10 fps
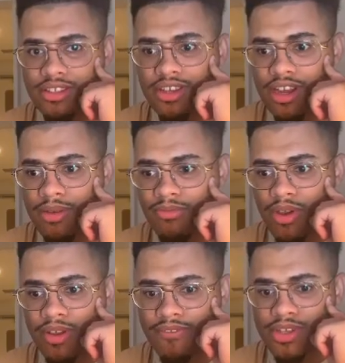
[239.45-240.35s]
Yeah, I'm
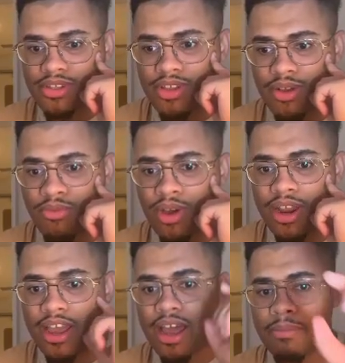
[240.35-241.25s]
very invested. Like, what
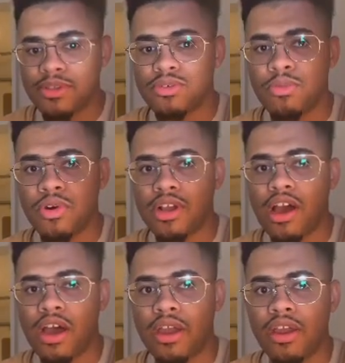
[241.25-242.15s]
happened to
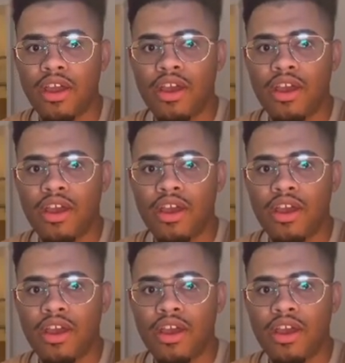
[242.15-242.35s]
Mordecai?